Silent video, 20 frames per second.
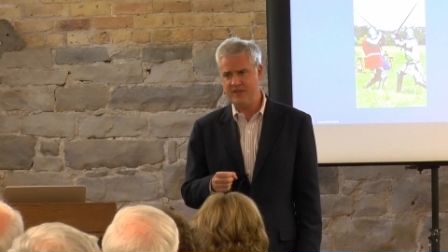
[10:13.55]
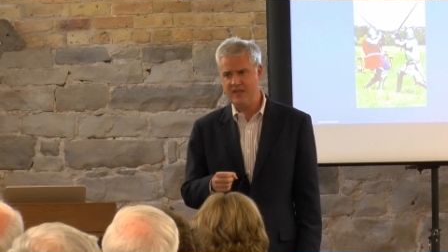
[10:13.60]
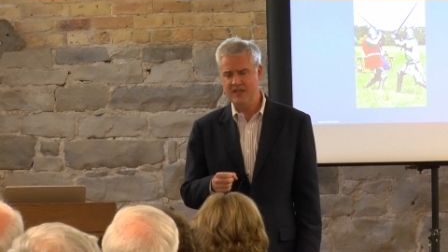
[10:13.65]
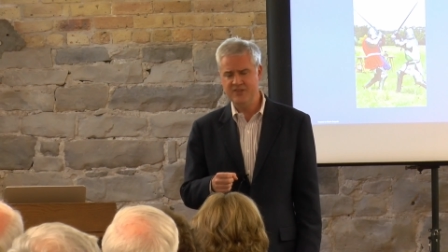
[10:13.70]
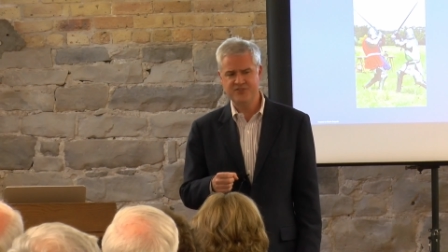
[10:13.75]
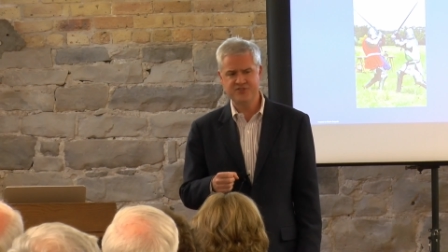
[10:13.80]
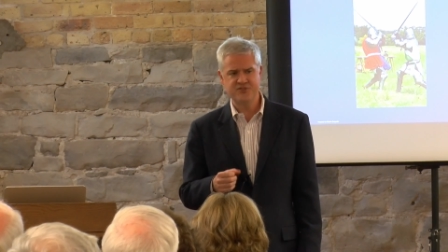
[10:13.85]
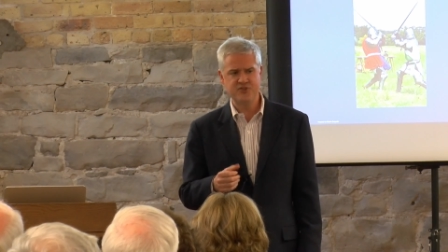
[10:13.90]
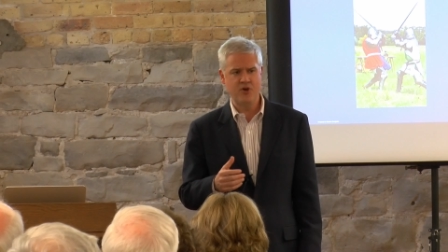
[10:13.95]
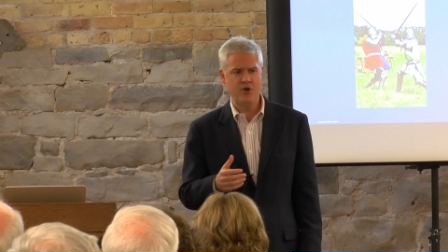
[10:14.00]

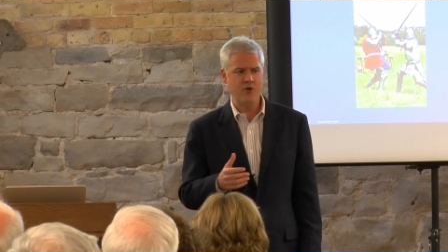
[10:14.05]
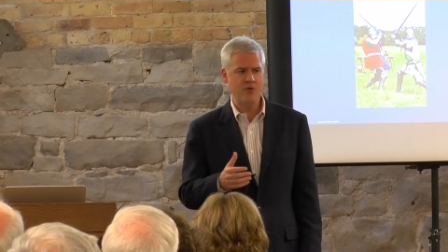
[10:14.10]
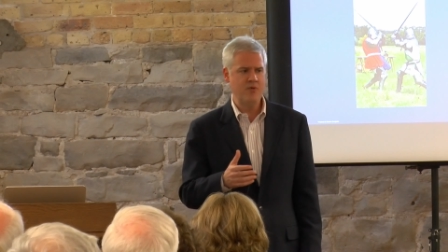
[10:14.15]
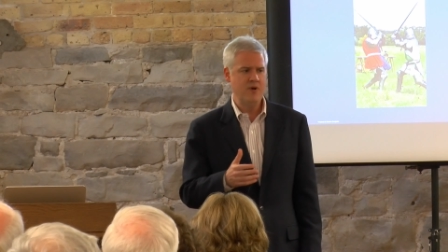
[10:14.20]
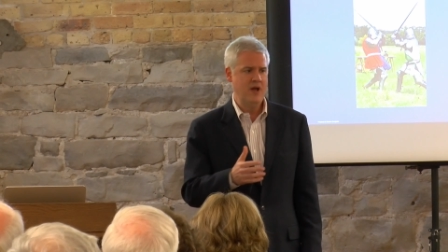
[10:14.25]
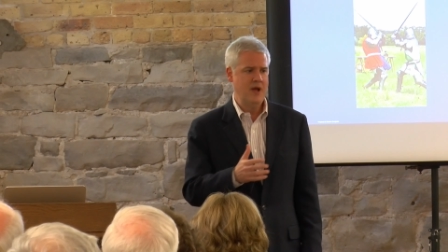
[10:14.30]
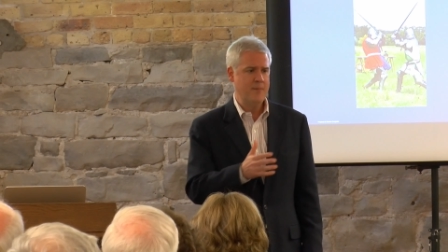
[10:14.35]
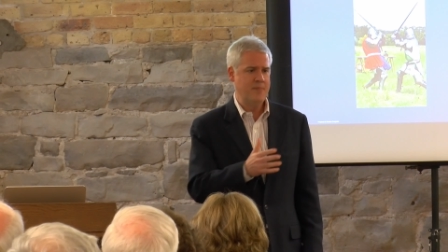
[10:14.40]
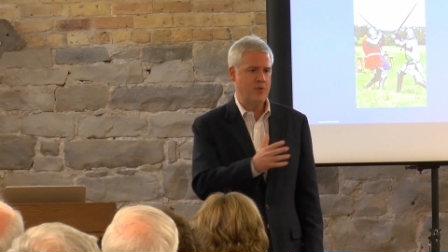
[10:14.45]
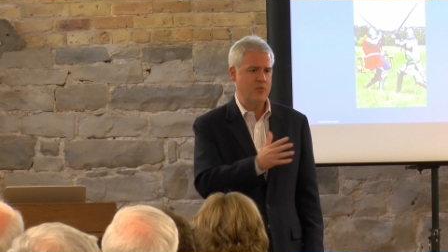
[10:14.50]
And
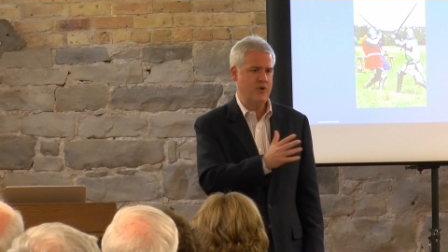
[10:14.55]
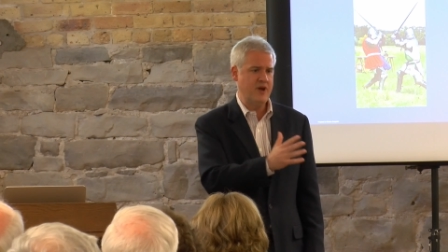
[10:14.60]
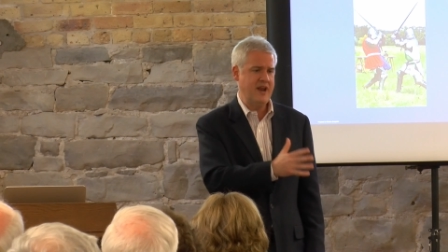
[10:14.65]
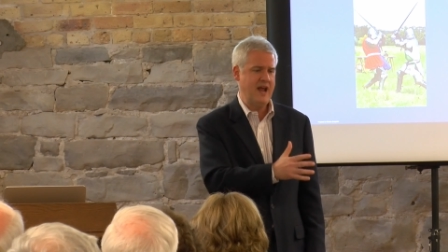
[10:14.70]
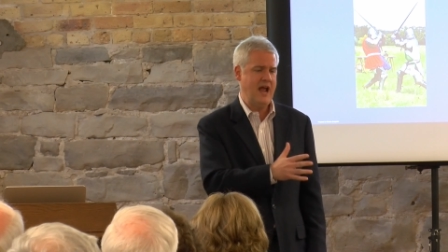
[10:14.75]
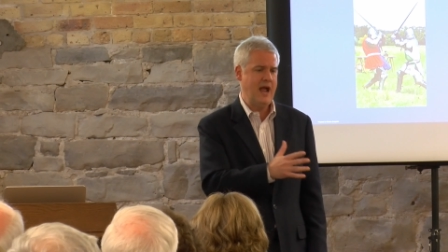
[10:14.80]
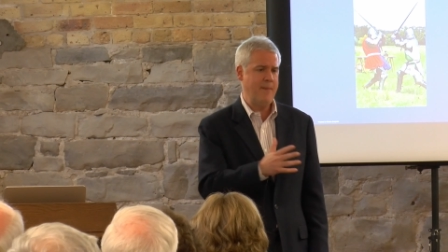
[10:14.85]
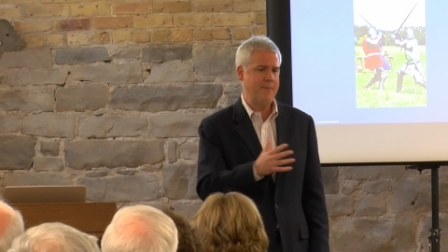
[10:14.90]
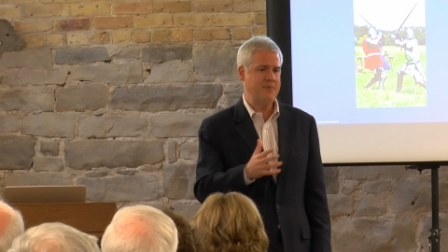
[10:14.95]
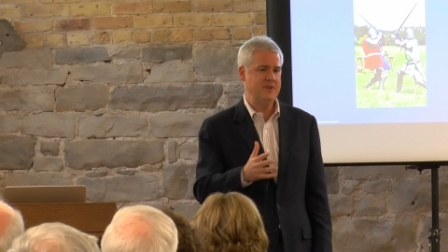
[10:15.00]
so, but what
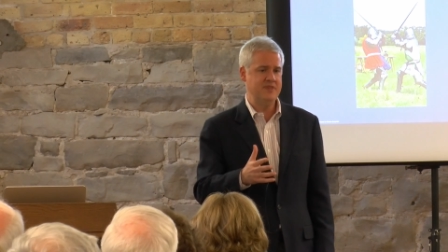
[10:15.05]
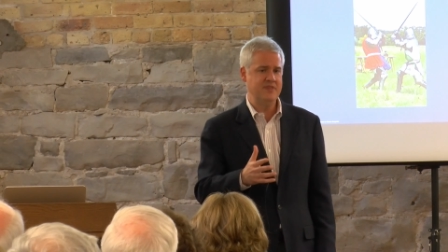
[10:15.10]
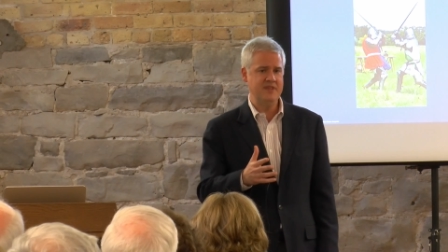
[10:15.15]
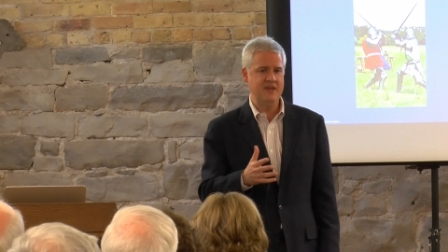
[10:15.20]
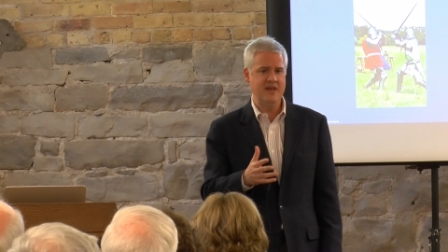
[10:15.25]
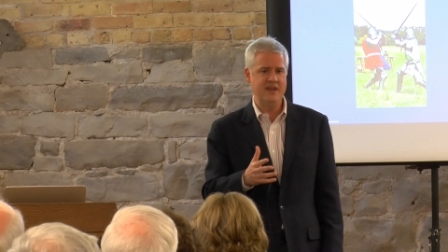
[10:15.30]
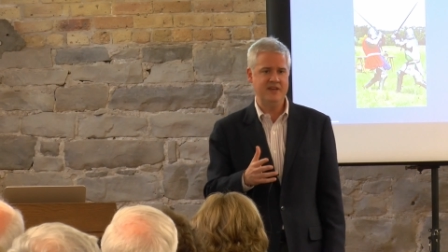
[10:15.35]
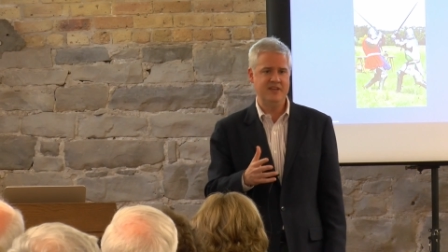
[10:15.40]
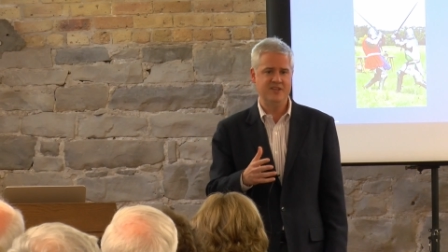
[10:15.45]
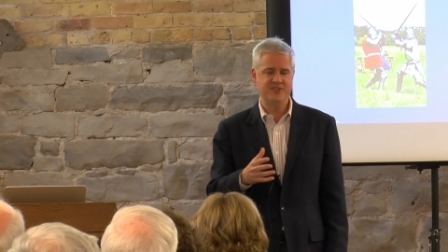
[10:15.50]
happened
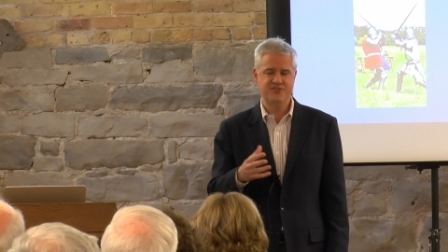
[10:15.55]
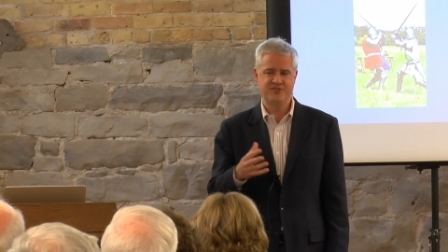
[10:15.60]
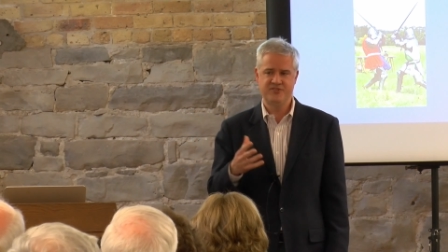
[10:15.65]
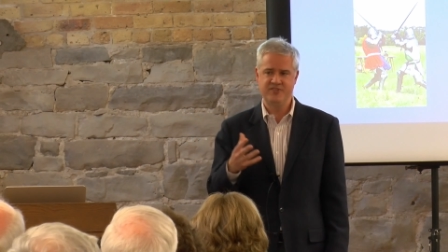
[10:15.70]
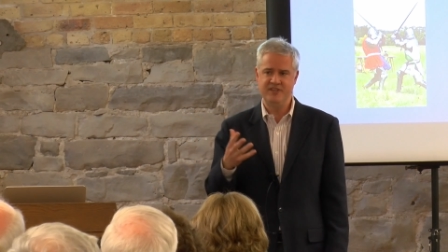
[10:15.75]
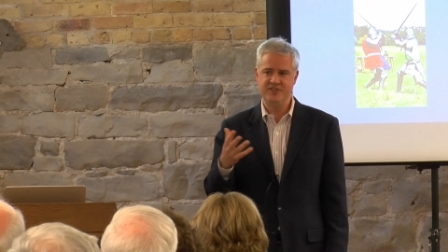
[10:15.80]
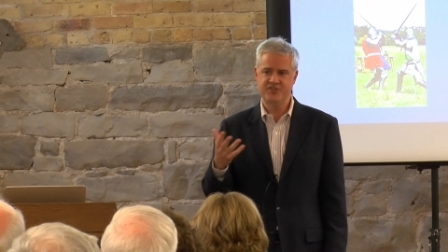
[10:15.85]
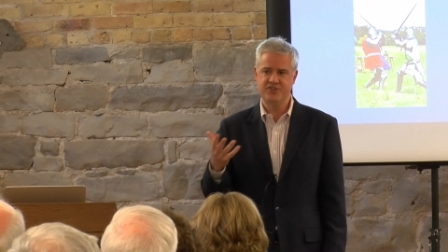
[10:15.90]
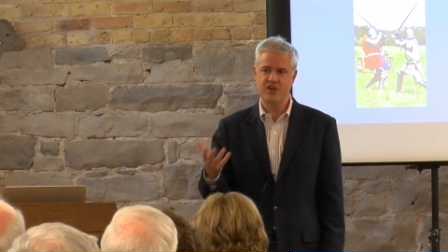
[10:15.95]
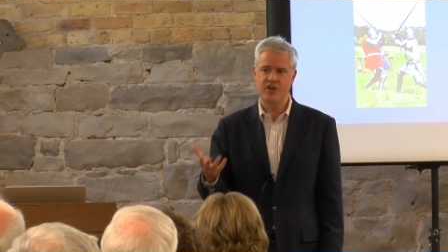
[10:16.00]
then is
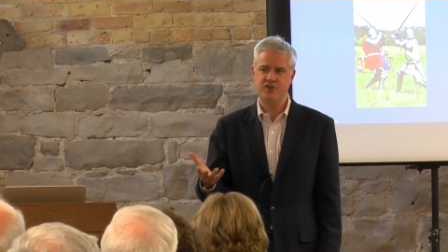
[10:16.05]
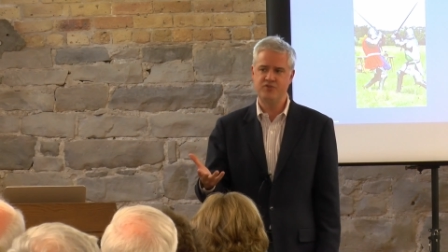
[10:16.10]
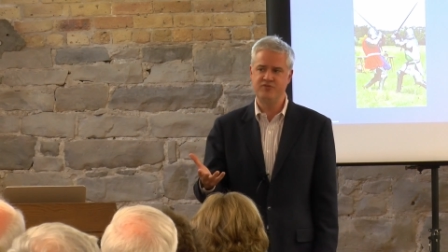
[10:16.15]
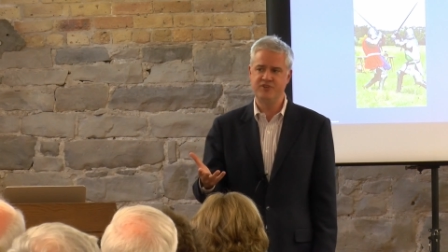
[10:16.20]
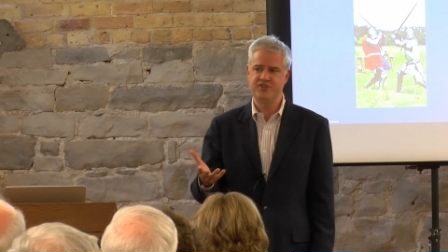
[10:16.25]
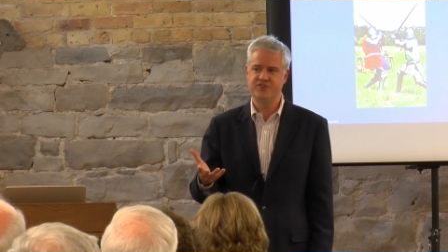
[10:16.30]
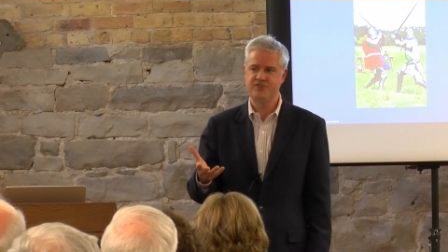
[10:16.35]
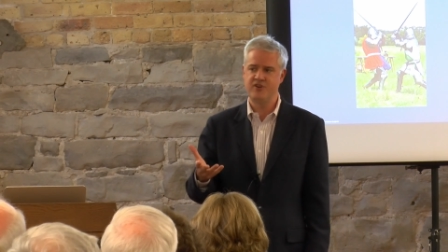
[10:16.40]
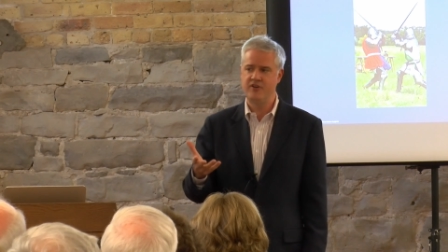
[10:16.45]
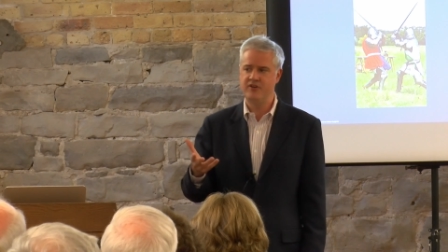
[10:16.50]
these
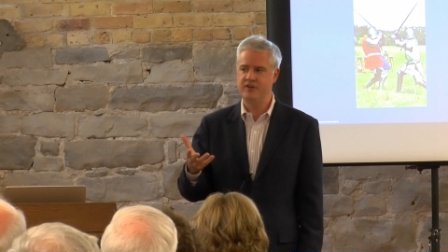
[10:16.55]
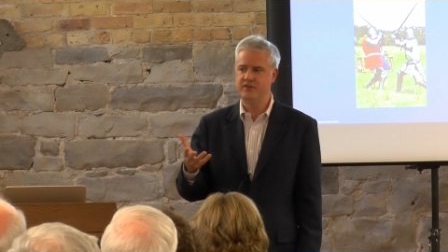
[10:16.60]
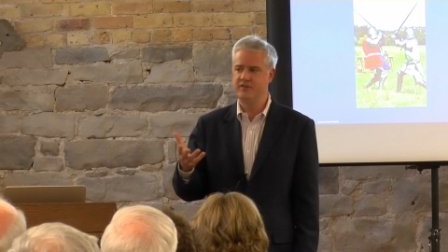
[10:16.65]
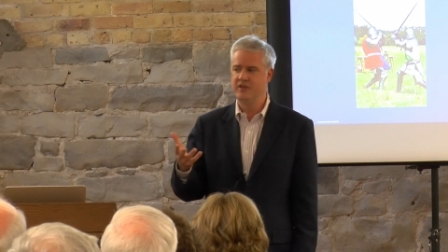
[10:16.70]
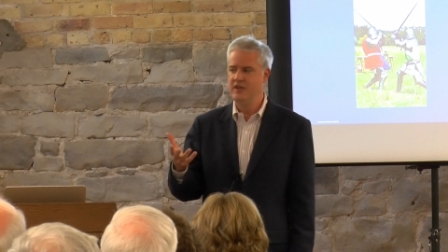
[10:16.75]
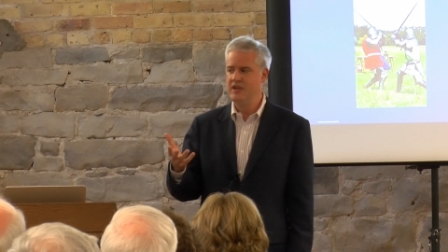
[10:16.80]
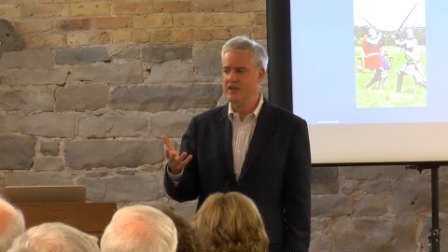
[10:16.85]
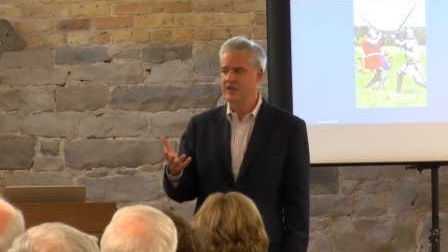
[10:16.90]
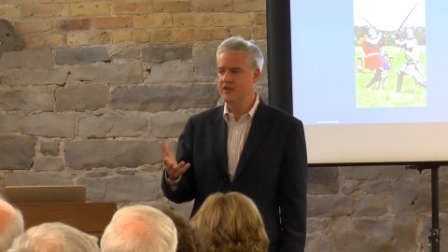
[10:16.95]
countries started